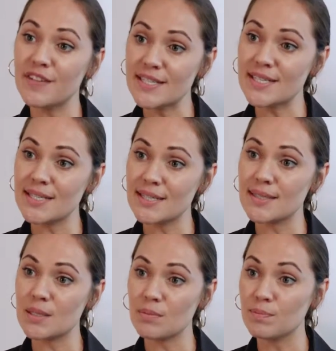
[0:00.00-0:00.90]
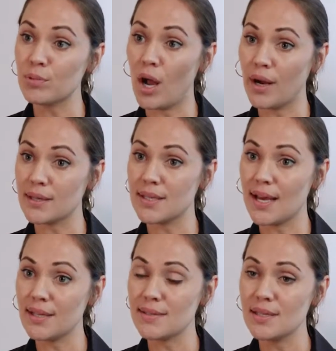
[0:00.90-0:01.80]
Vista System product
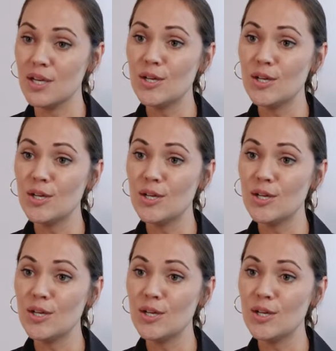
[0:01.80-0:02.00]
lines.